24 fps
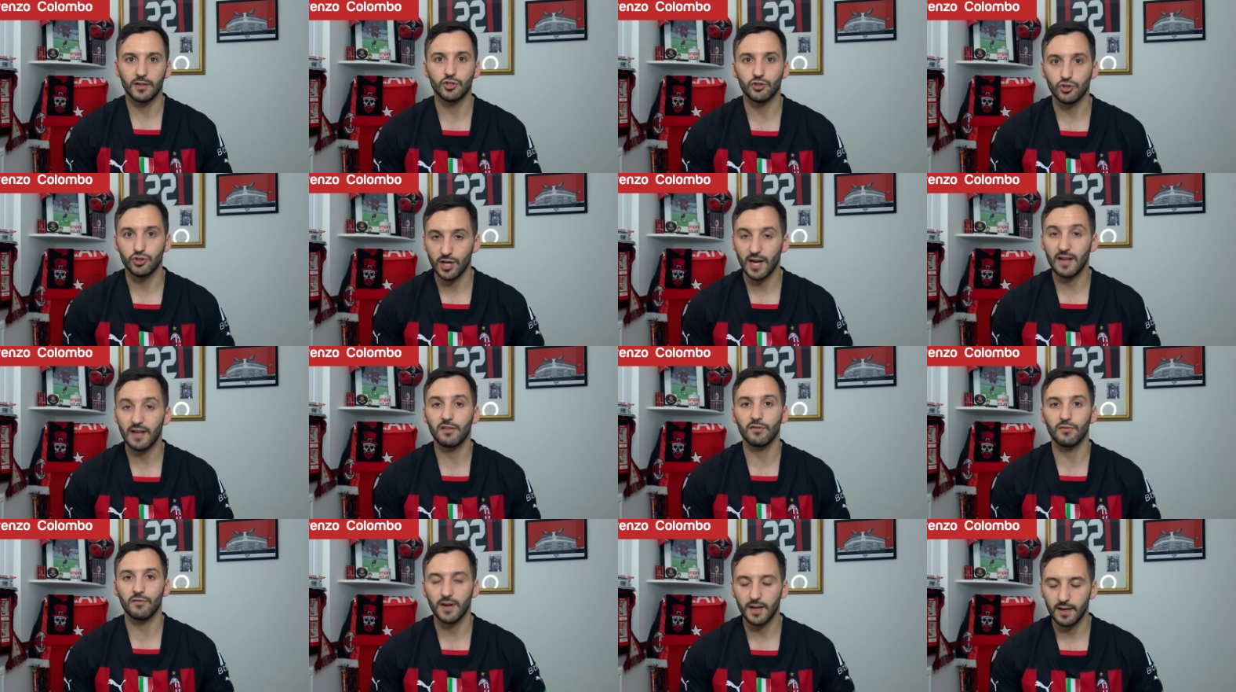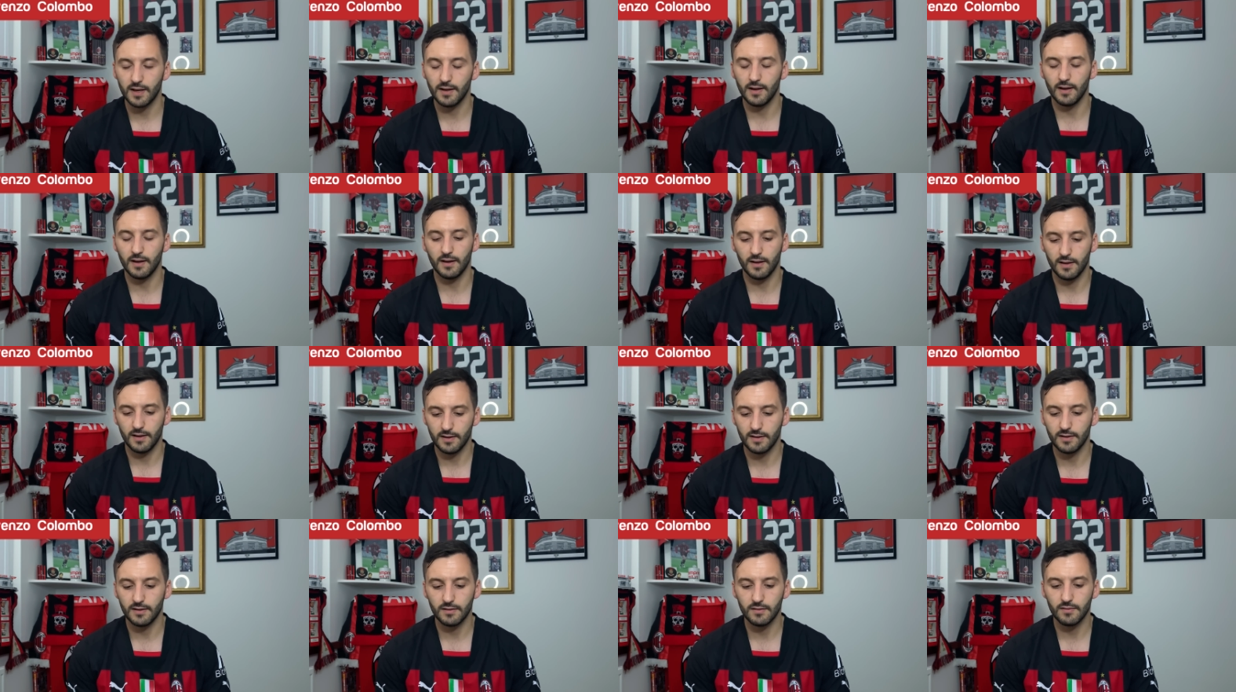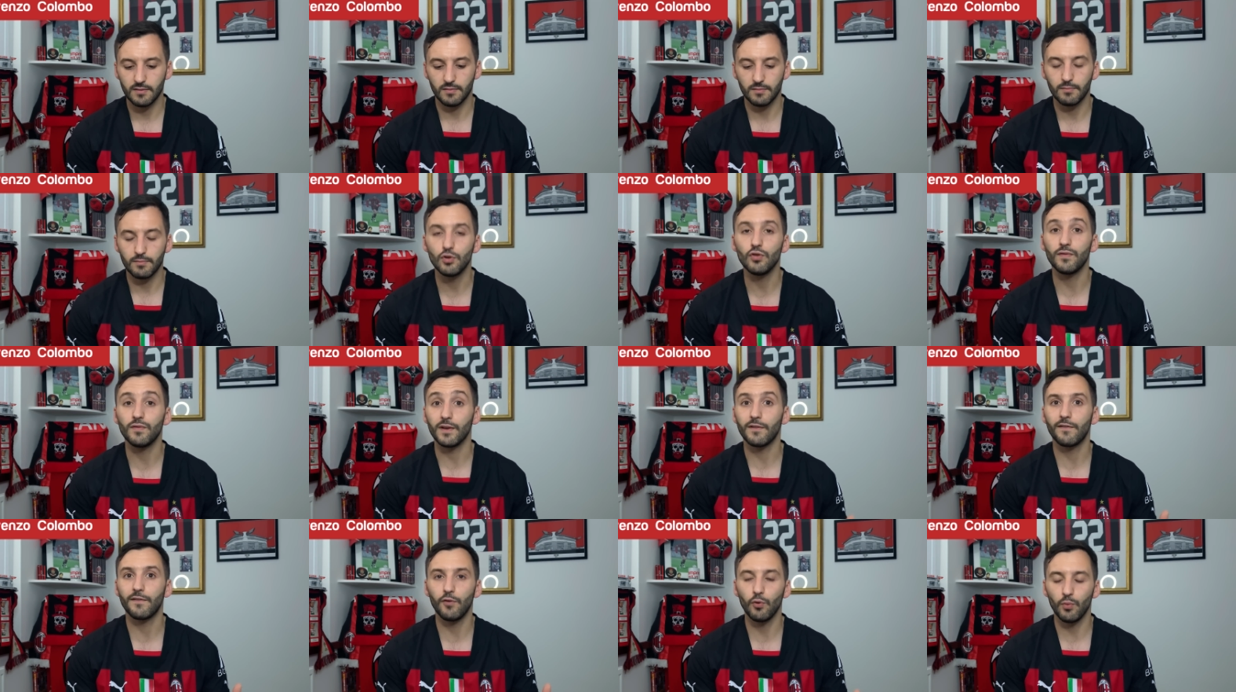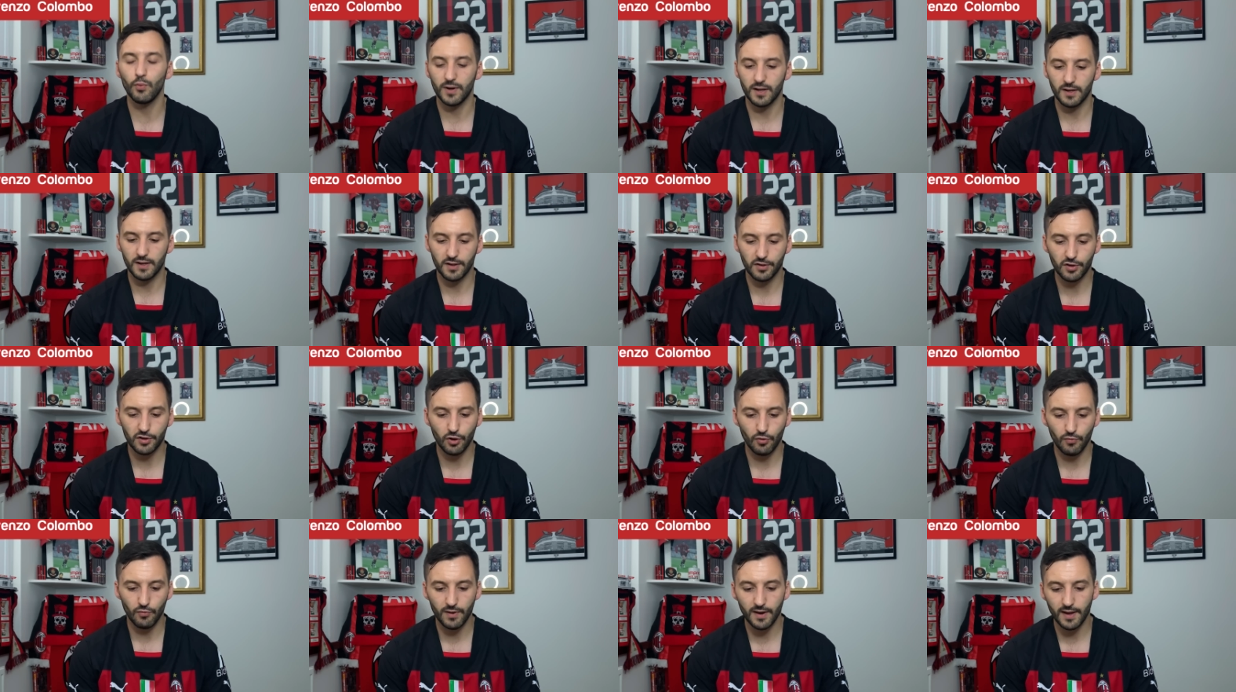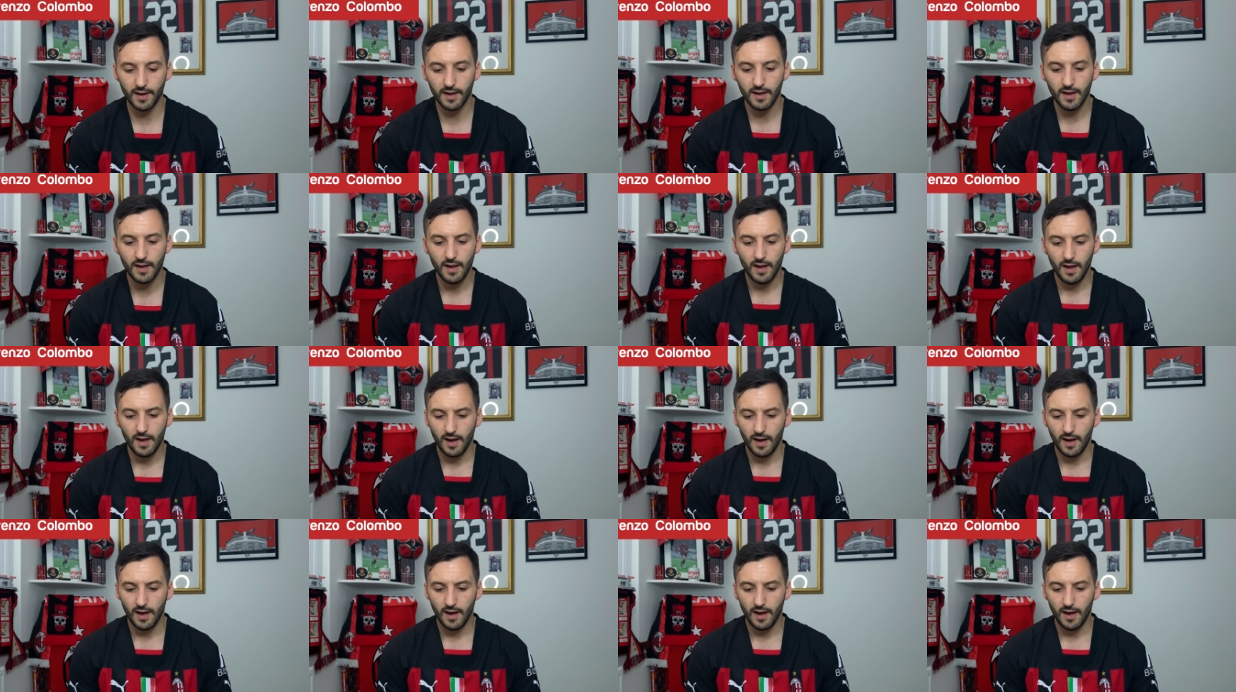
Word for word: trajectory and uh, moving forward in his career.